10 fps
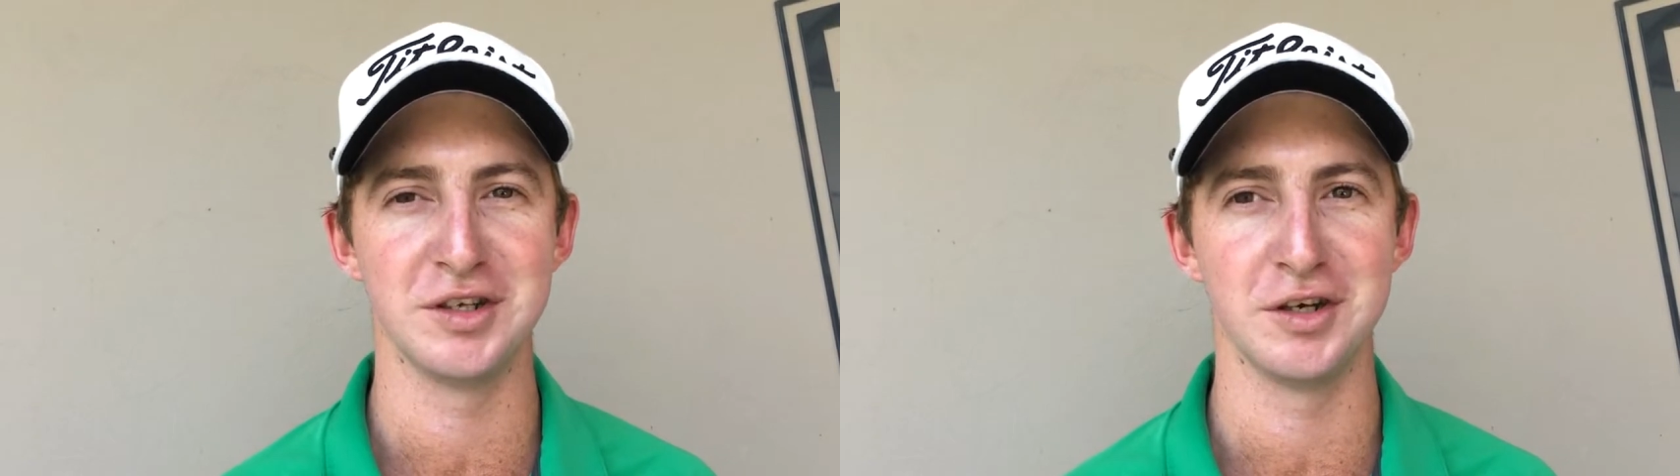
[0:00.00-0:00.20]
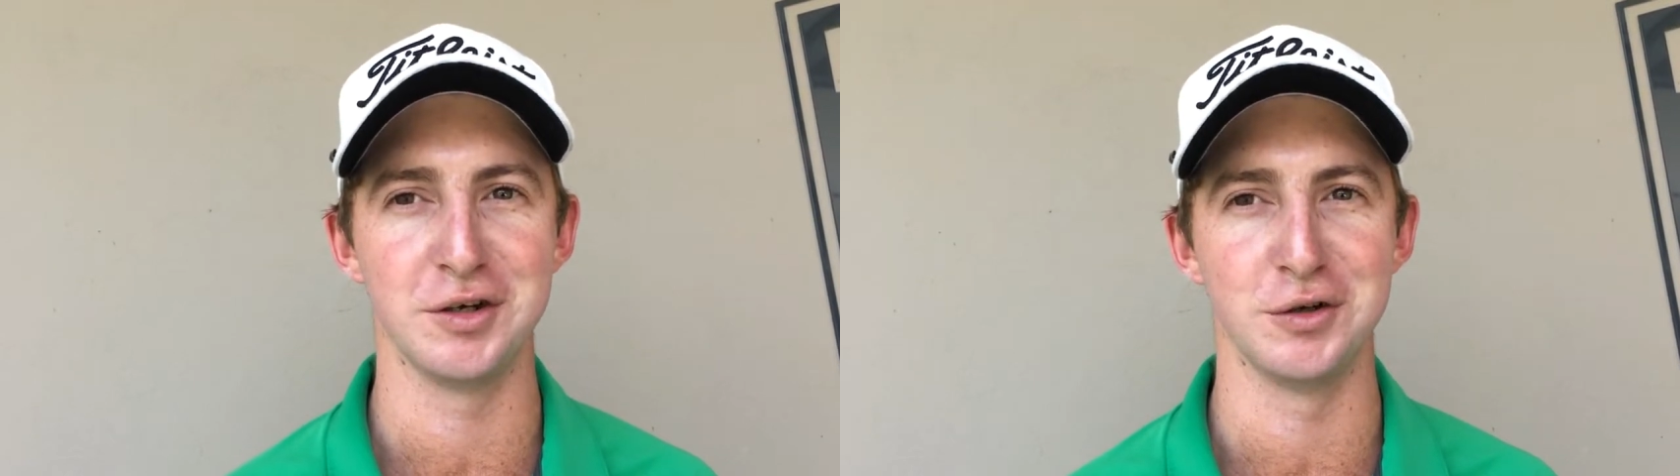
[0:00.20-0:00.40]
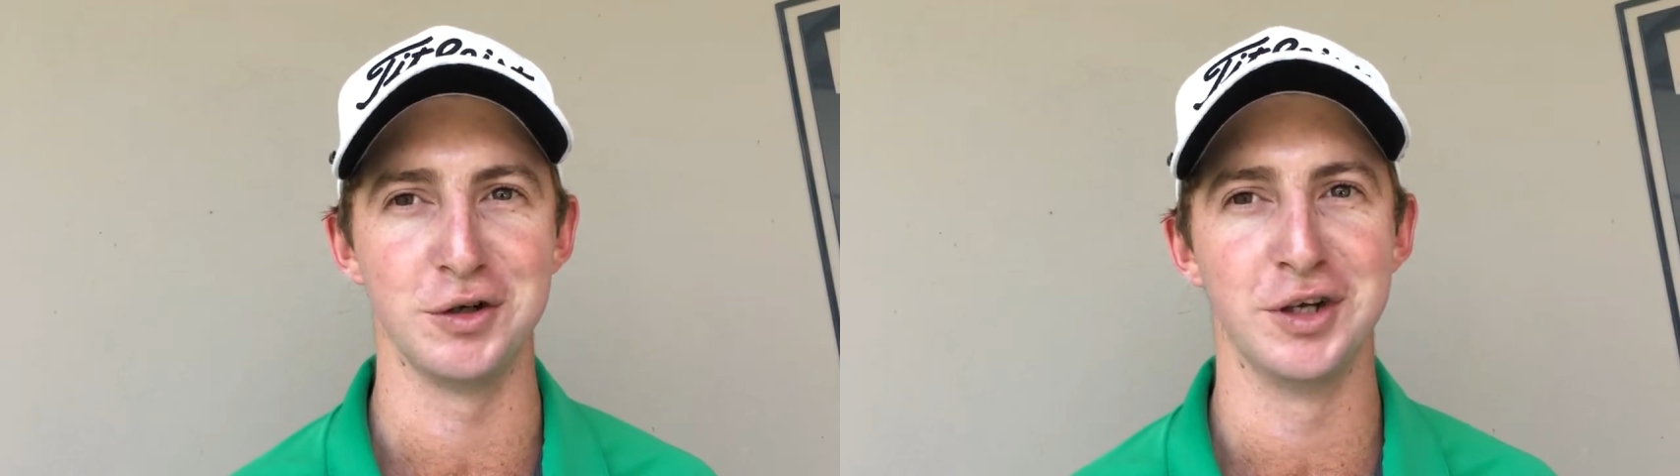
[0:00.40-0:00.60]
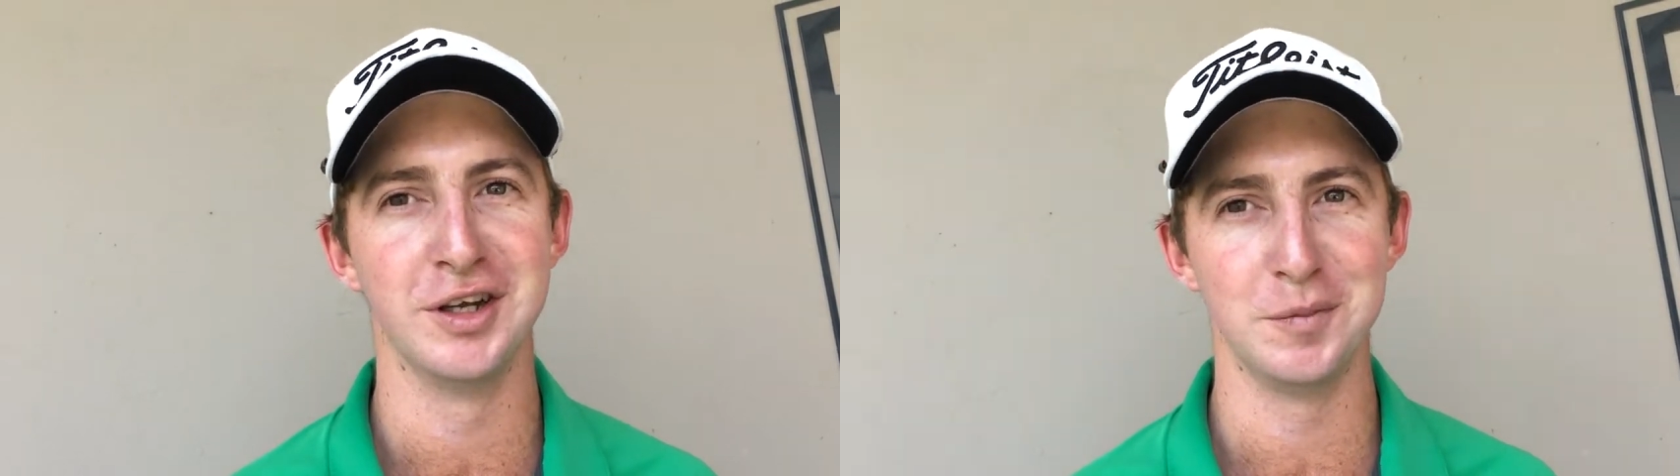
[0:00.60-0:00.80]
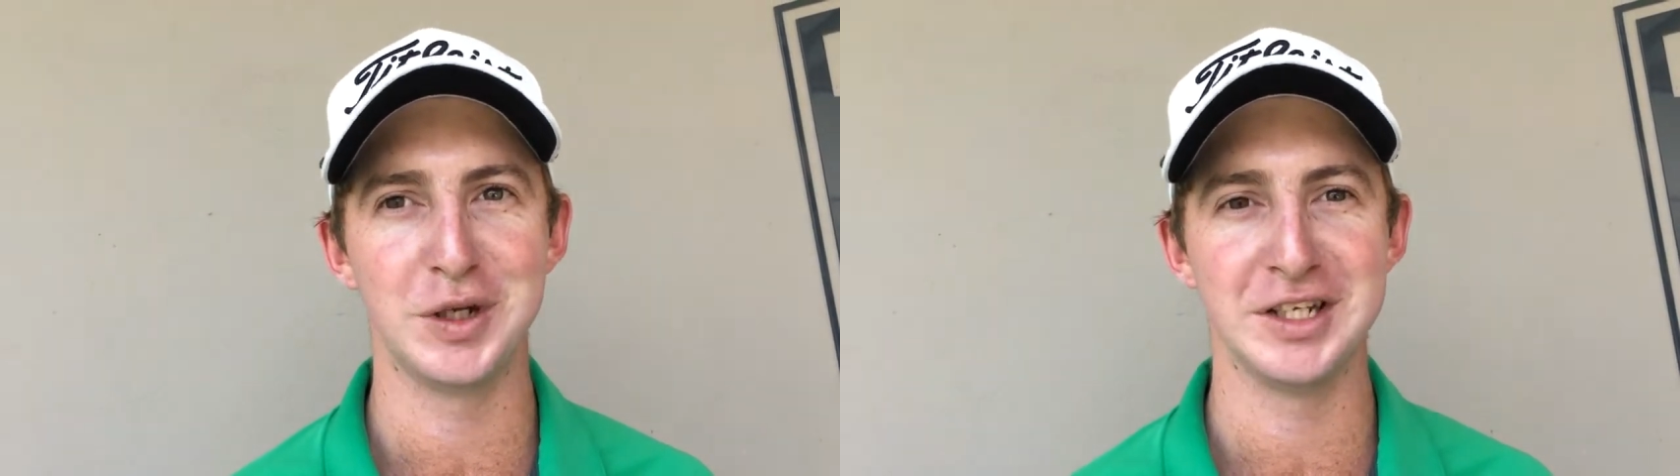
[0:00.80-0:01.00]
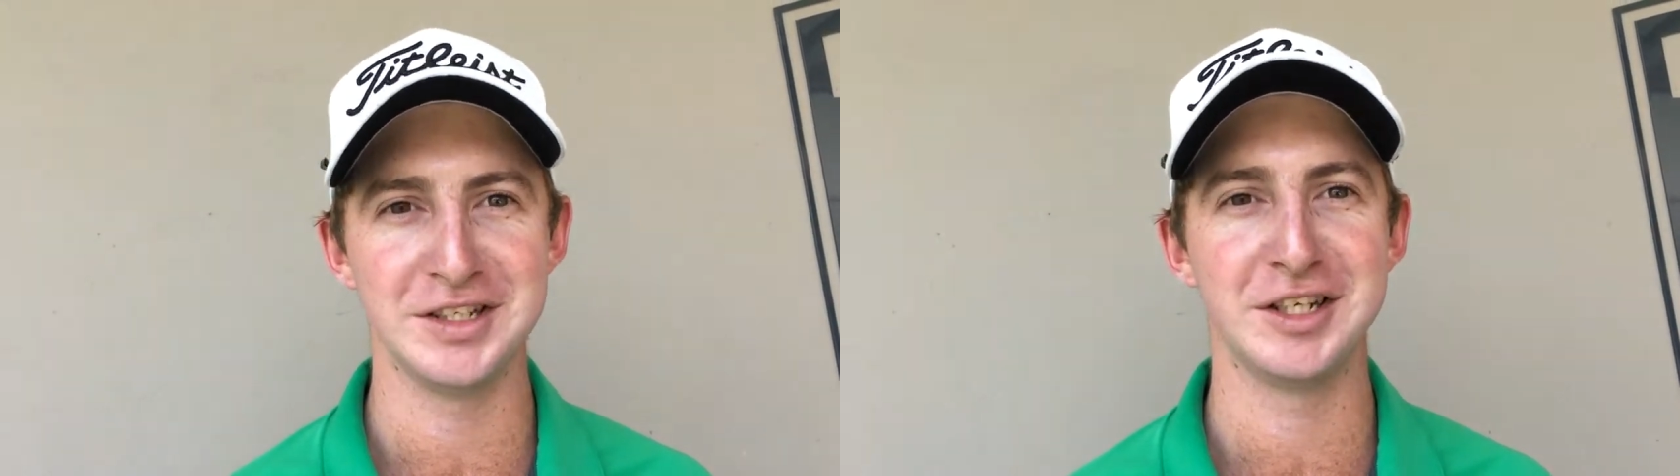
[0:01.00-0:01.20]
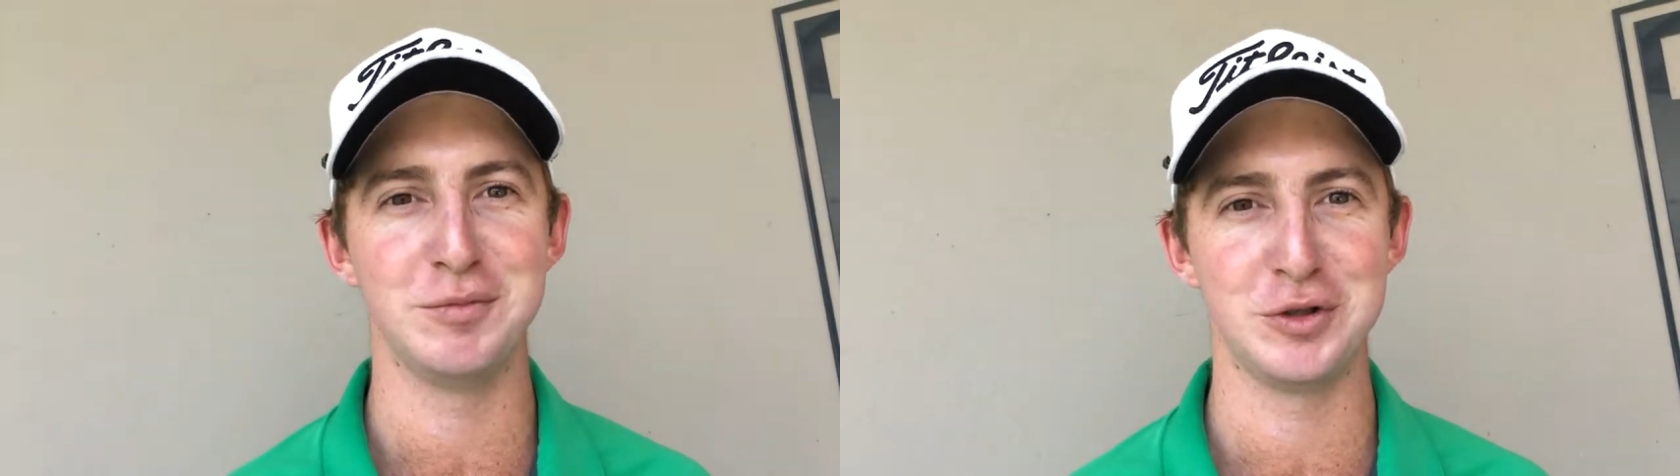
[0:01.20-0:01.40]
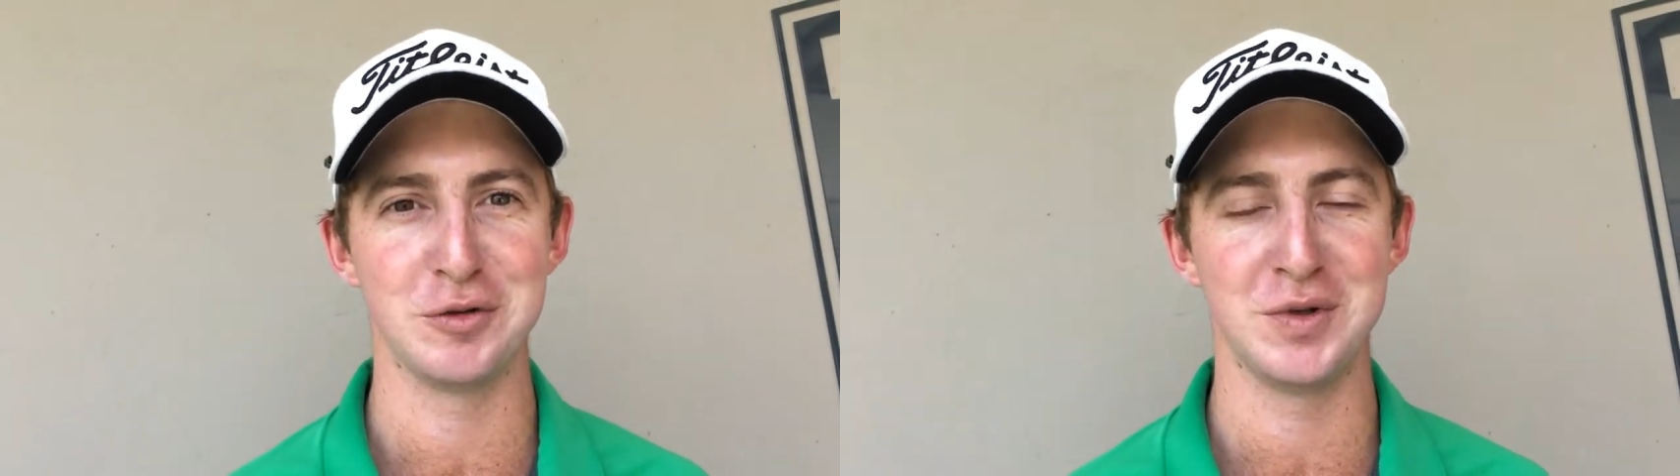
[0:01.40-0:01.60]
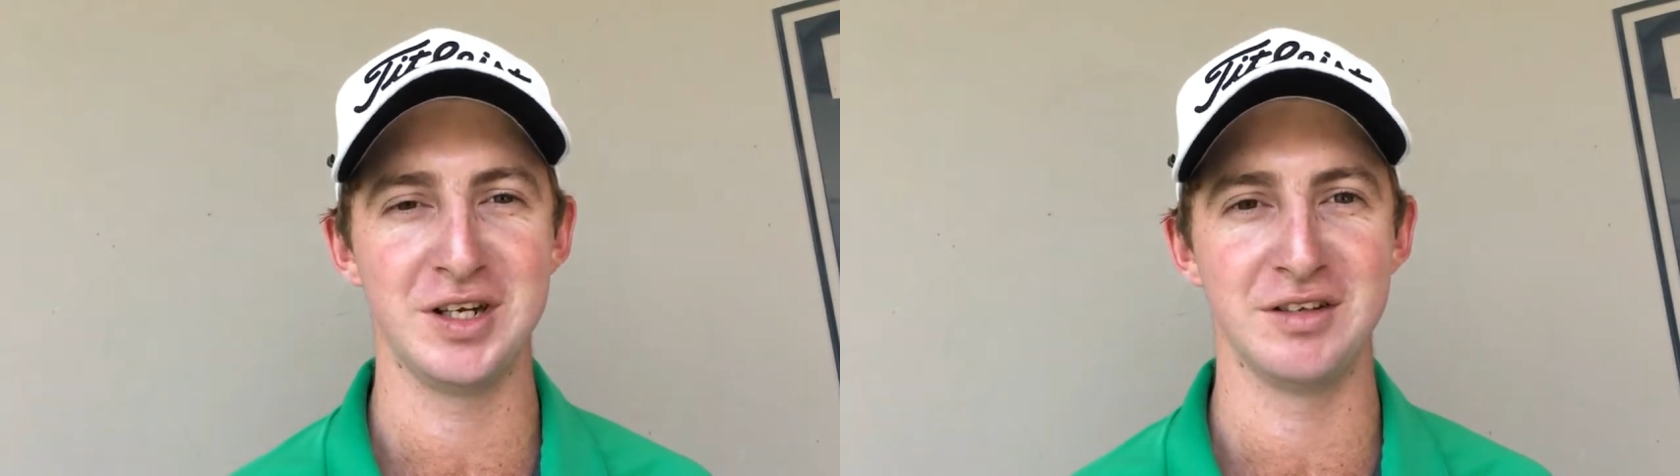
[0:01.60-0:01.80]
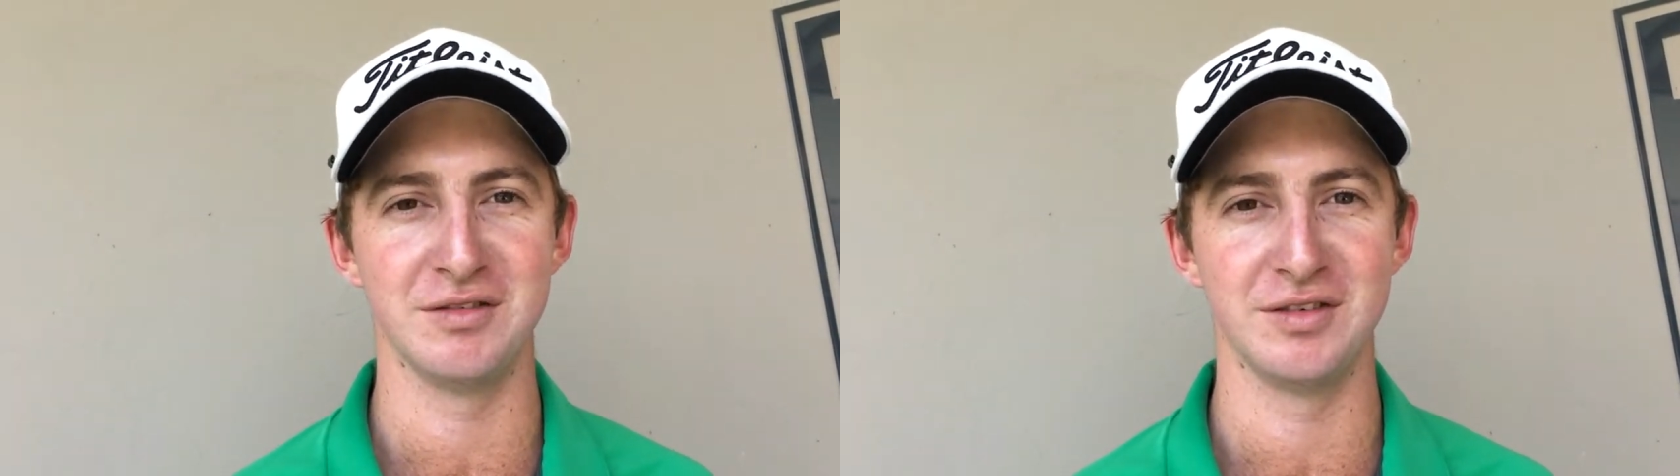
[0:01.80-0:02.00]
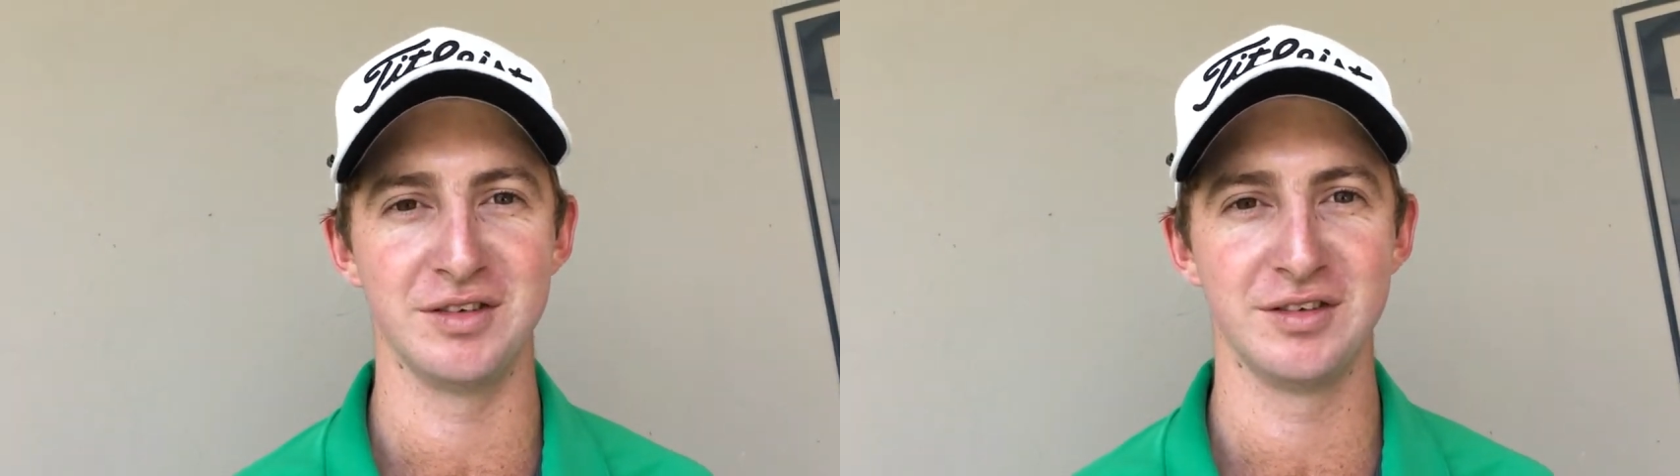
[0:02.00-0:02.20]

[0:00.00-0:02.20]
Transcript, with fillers: So Big Easy keeps you competitive.